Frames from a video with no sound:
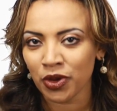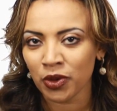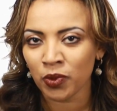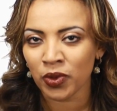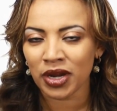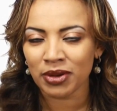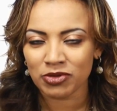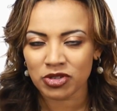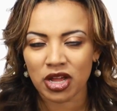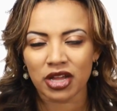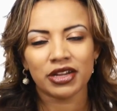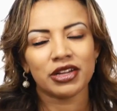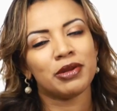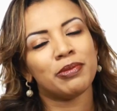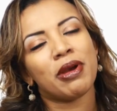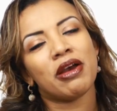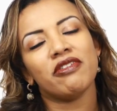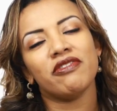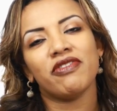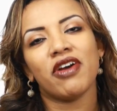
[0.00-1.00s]
and when I'm talking
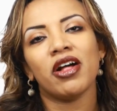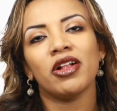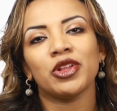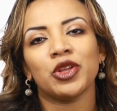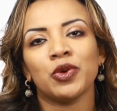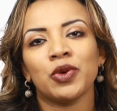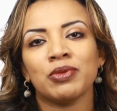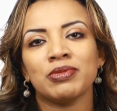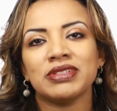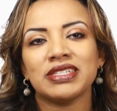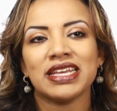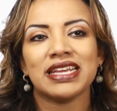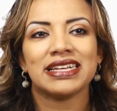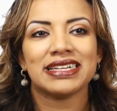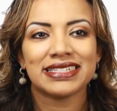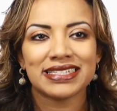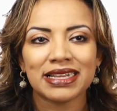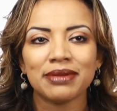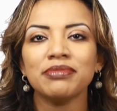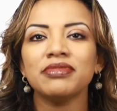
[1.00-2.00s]
about value, I'm
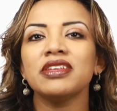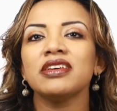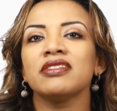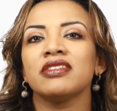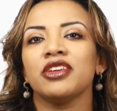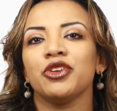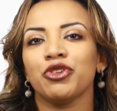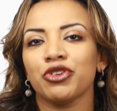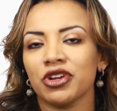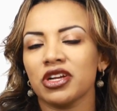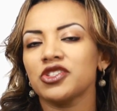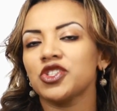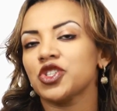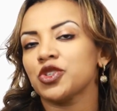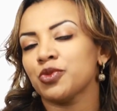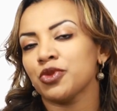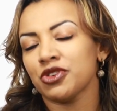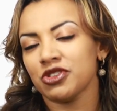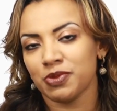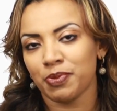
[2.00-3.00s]
saying something that your
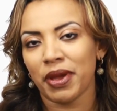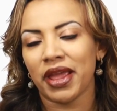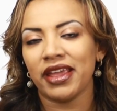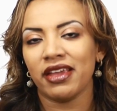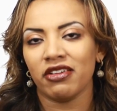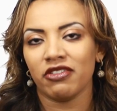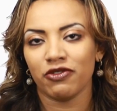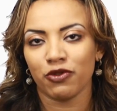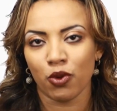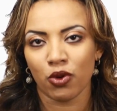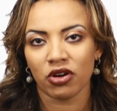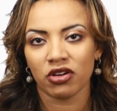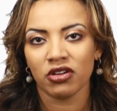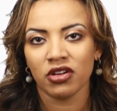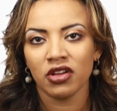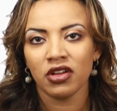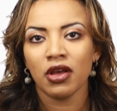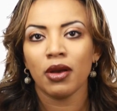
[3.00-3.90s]
customer is paying for.